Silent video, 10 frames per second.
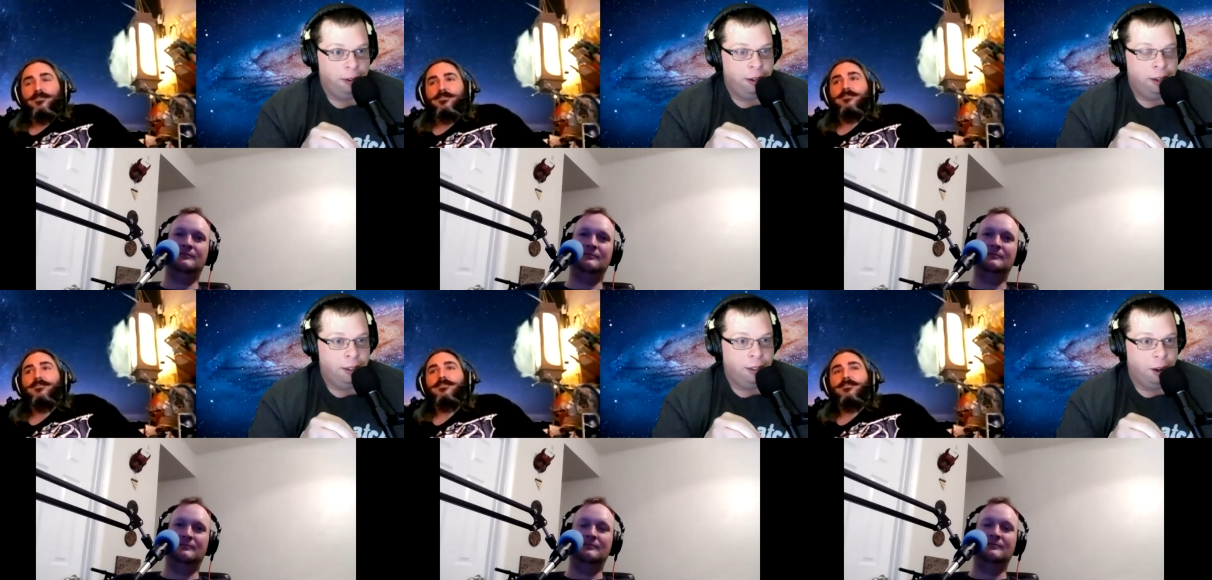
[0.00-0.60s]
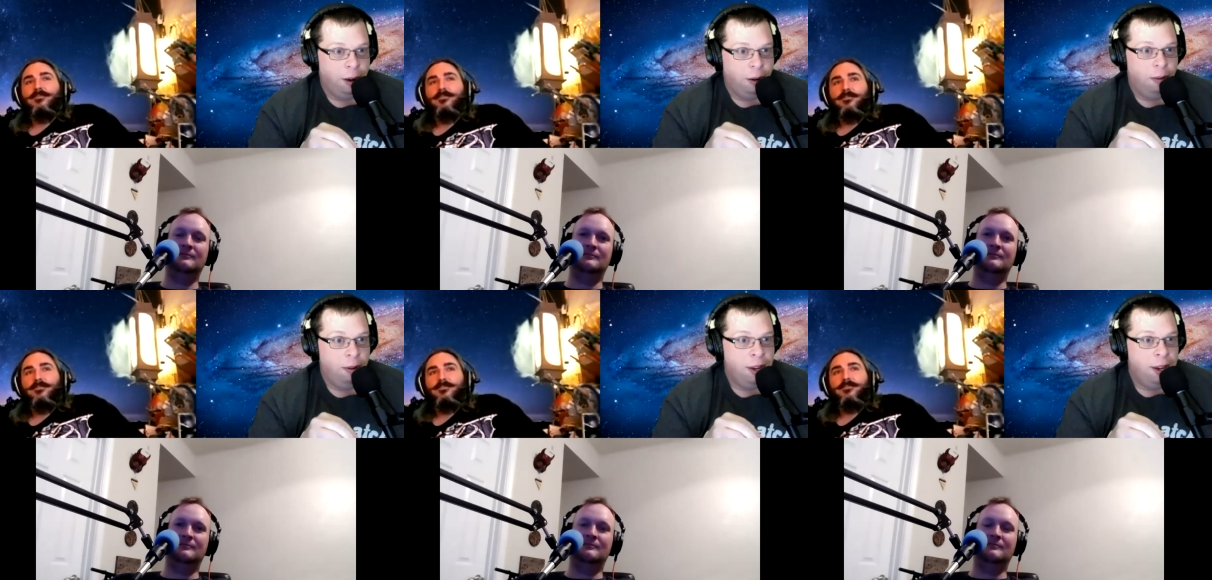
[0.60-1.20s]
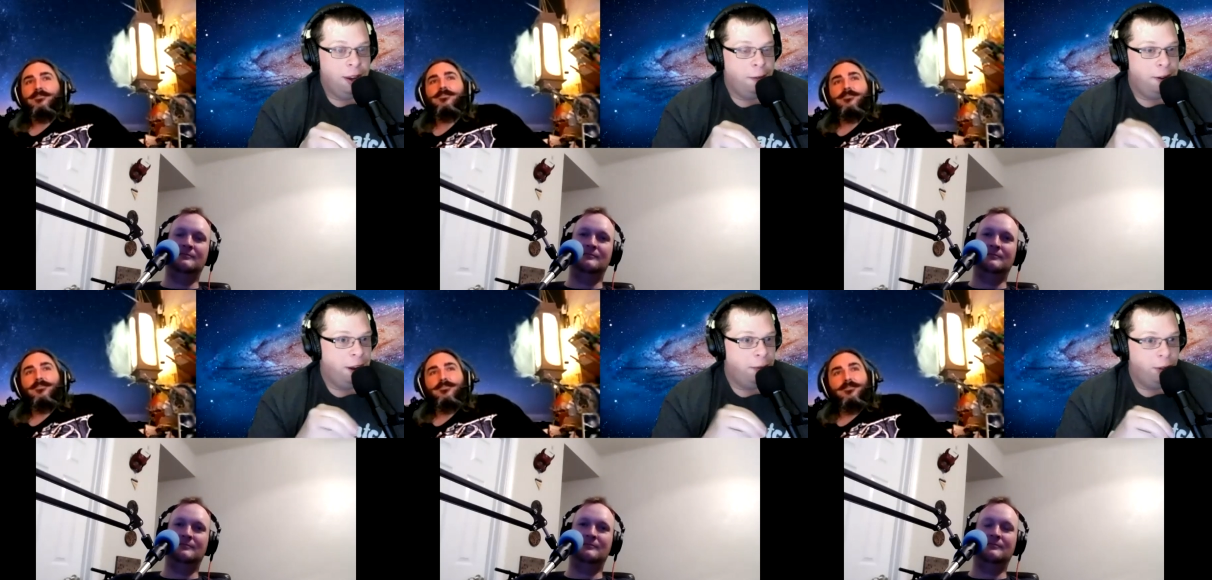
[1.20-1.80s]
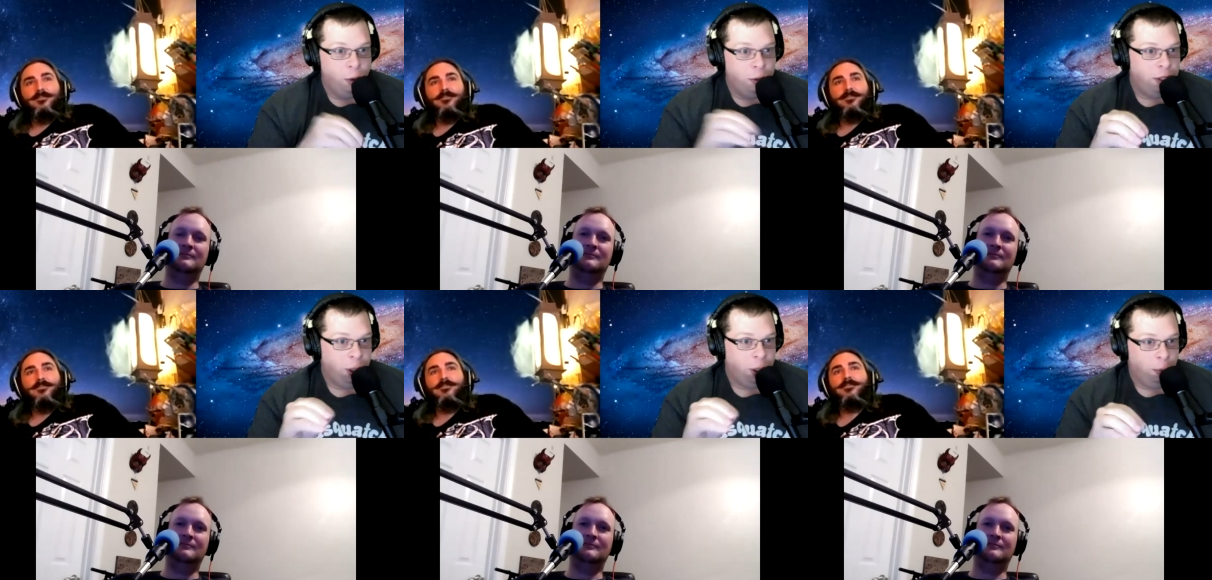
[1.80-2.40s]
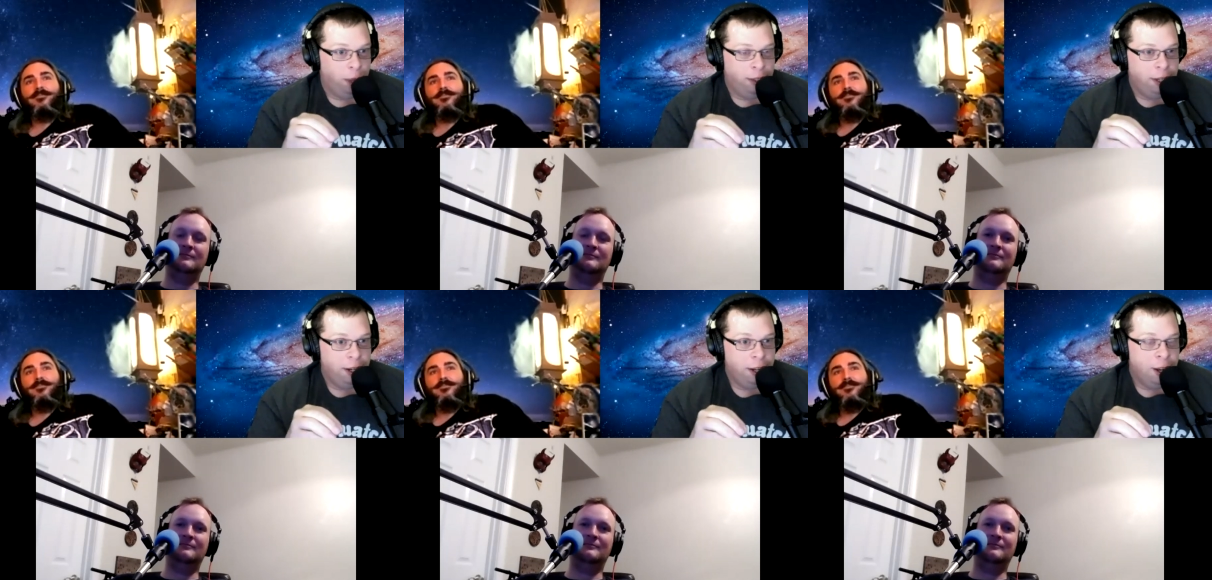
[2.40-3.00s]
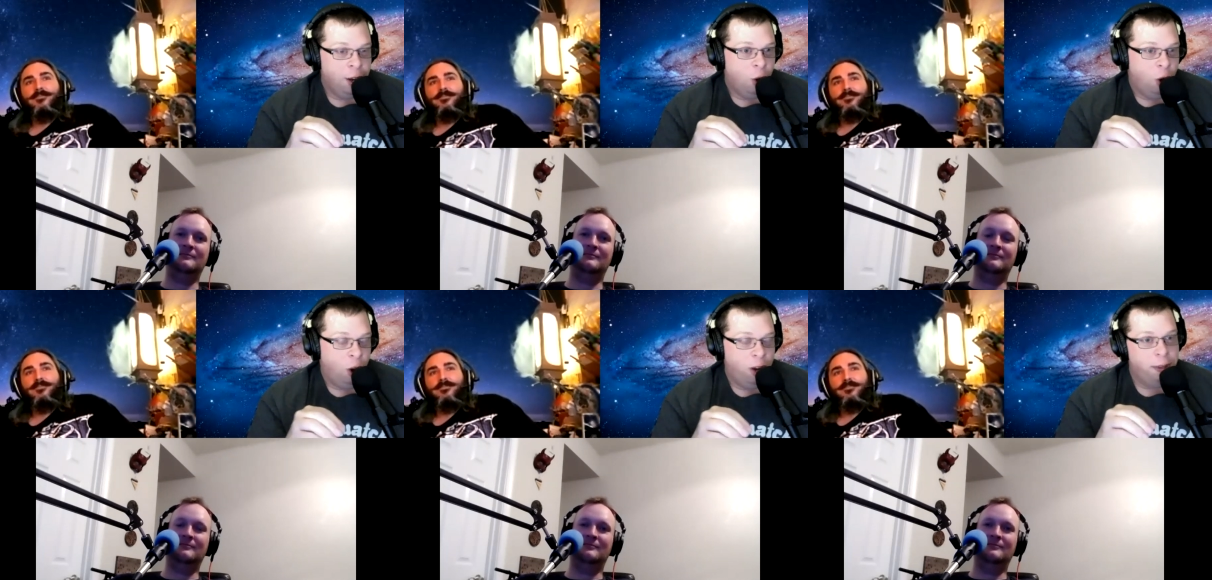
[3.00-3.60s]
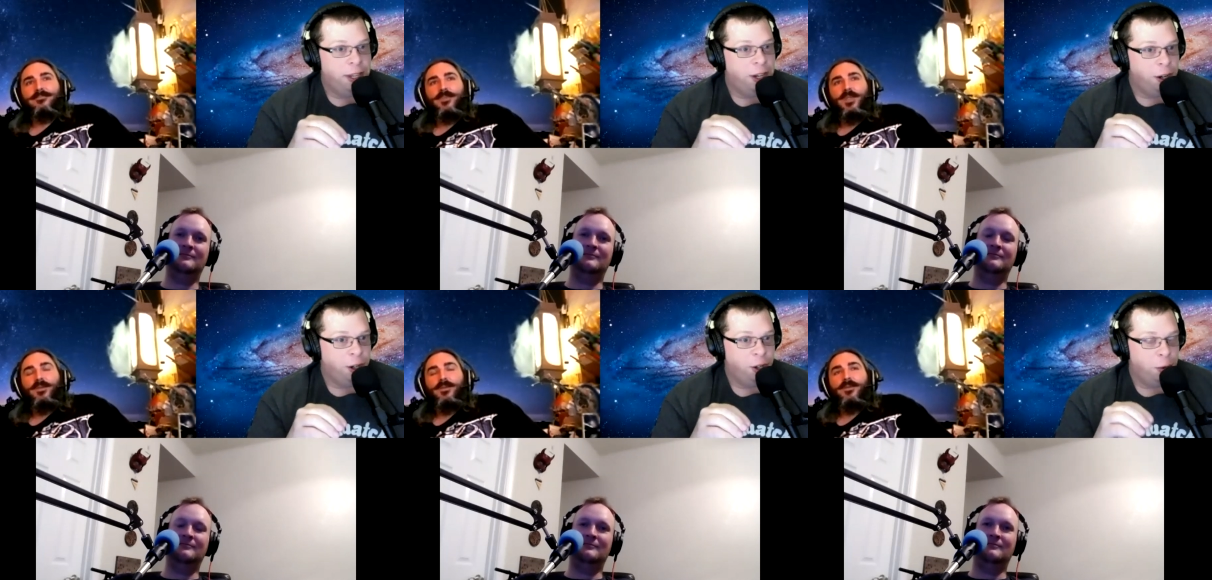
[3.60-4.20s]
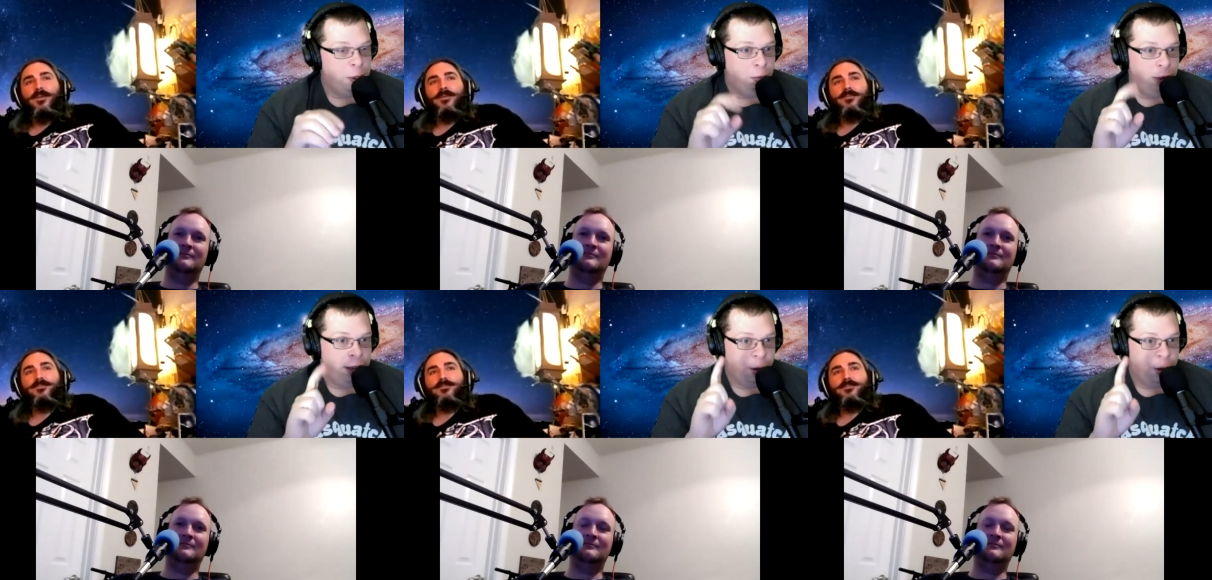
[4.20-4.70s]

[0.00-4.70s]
Speaker 1: Mm. So if it never loses its blessing, all you really need to do is bless it